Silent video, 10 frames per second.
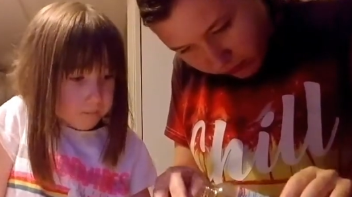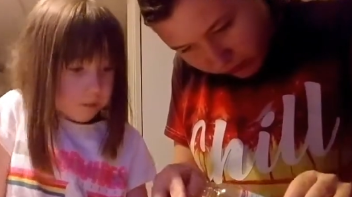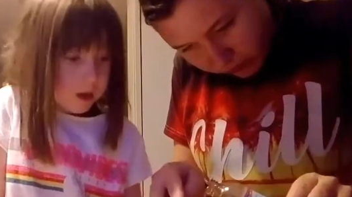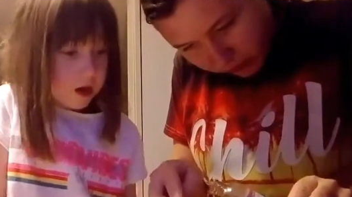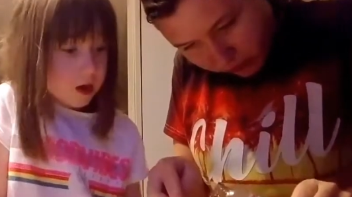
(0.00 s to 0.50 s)

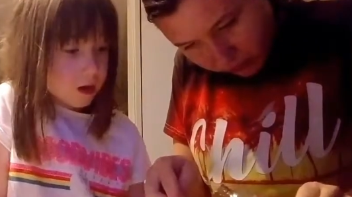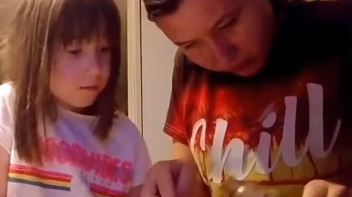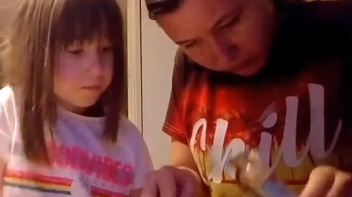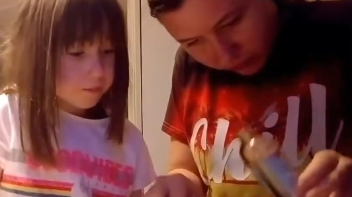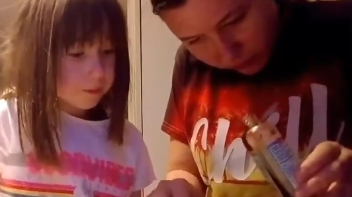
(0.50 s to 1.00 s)
Okay.
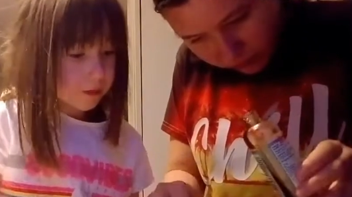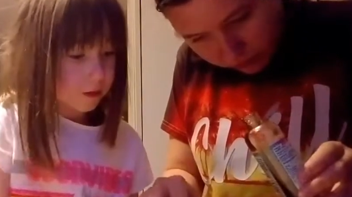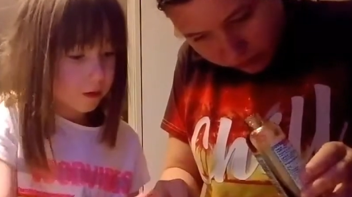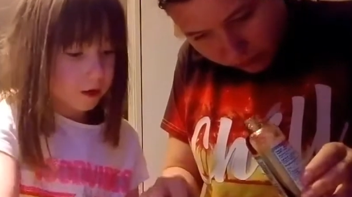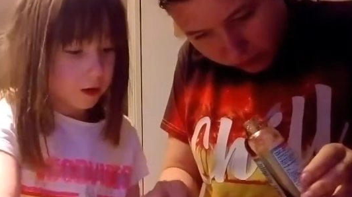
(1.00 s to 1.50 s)

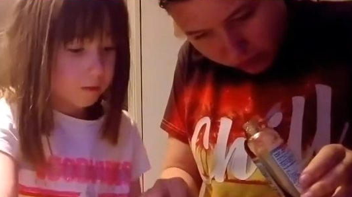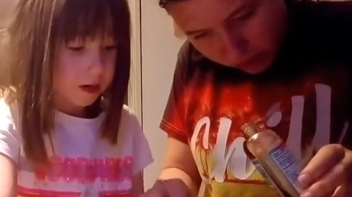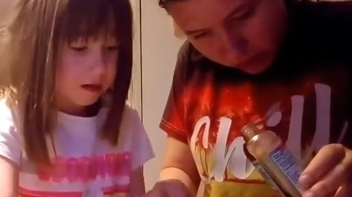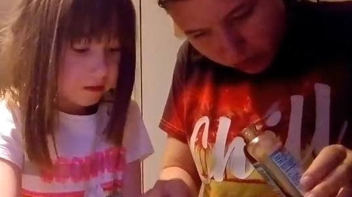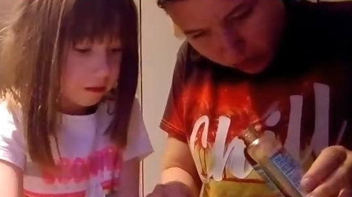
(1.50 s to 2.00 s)
Now I'm
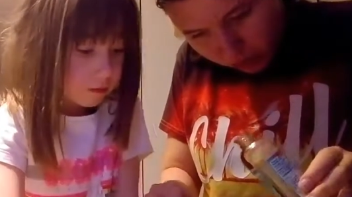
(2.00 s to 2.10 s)
mixing.